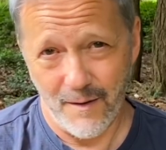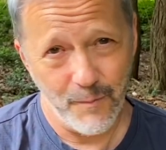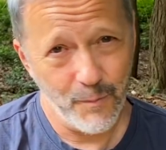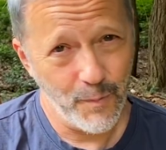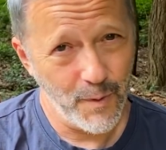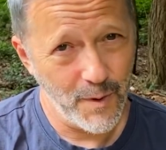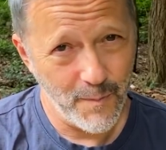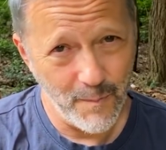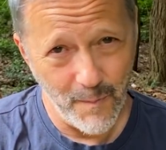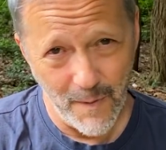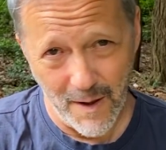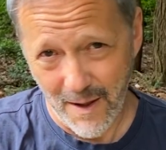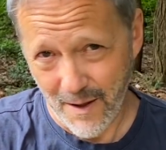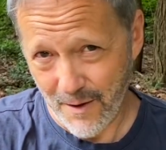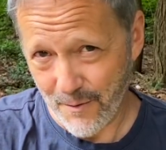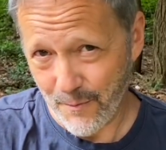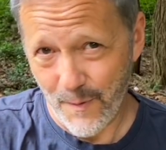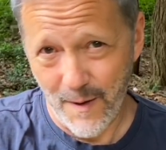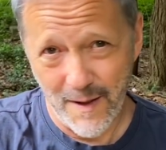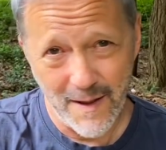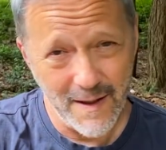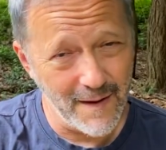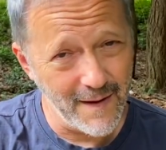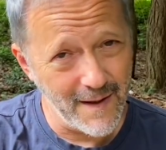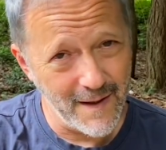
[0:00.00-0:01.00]
with my
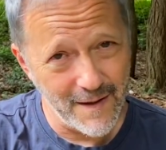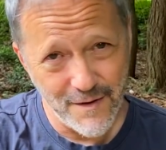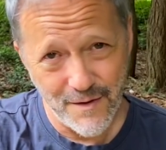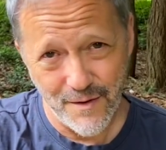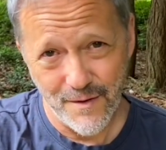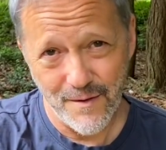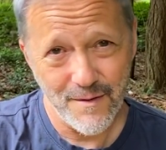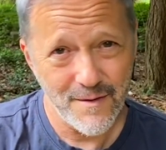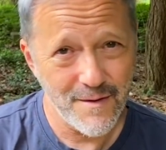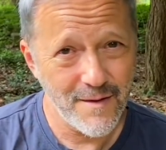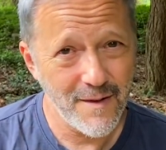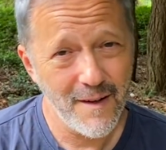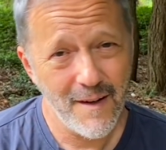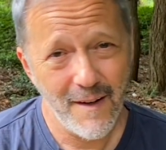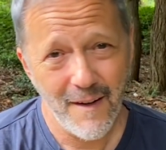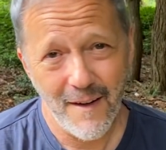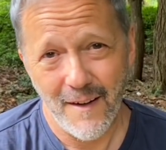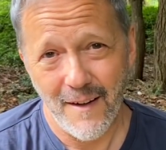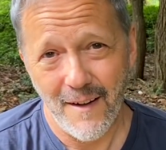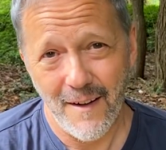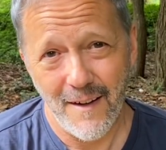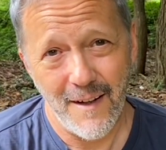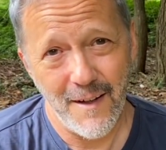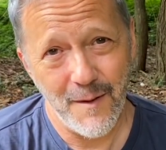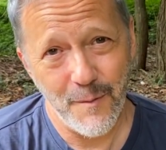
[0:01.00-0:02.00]
reconnections.
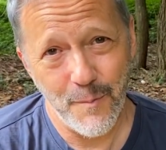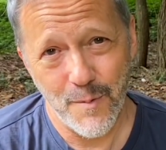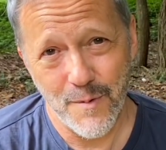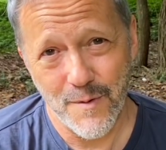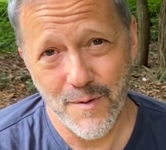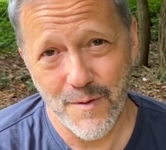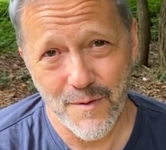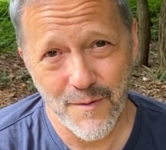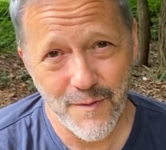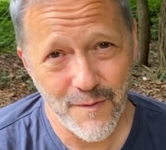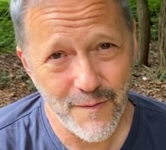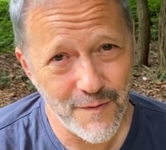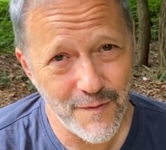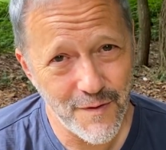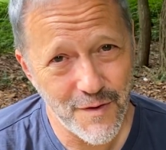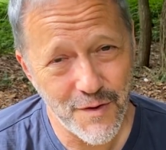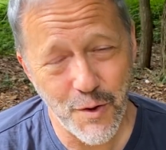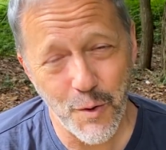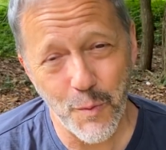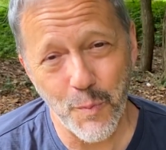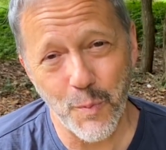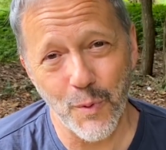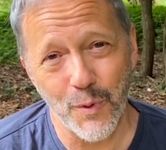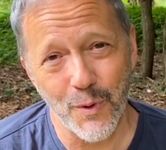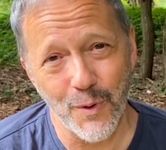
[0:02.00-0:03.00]
It was
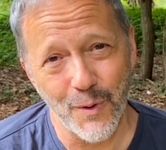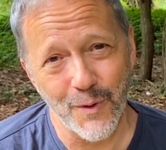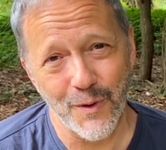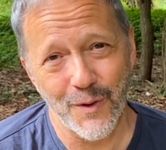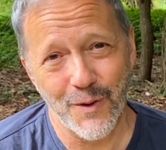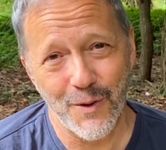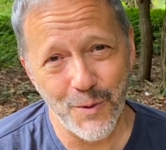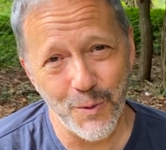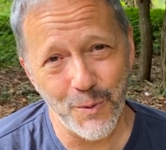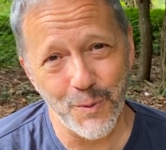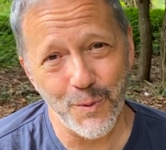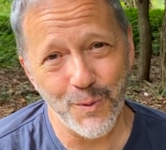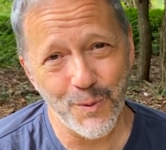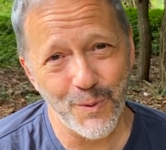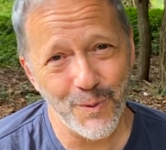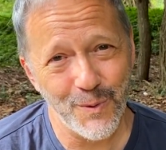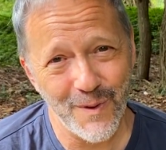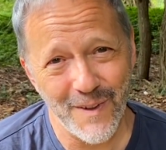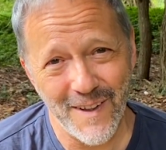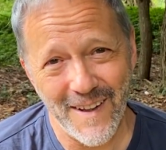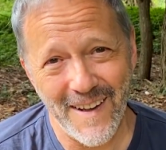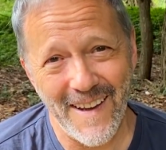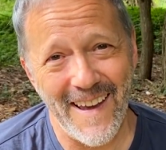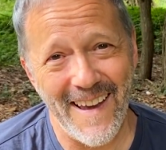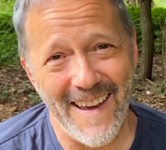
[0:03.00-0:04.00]
super cool,
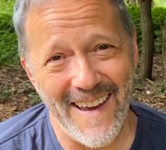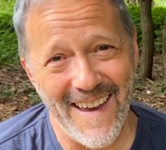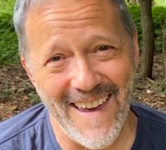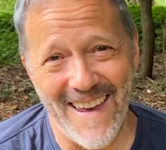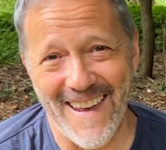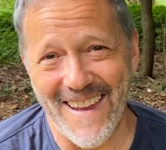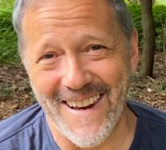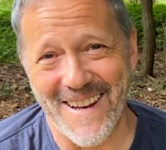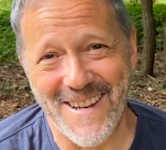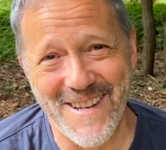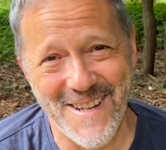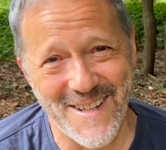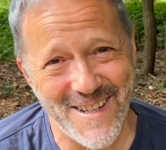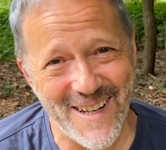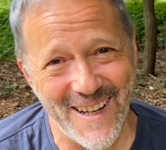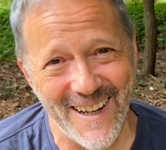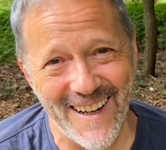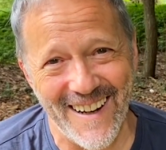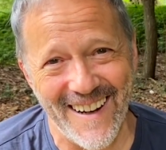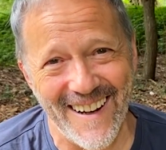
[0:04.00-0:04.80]
and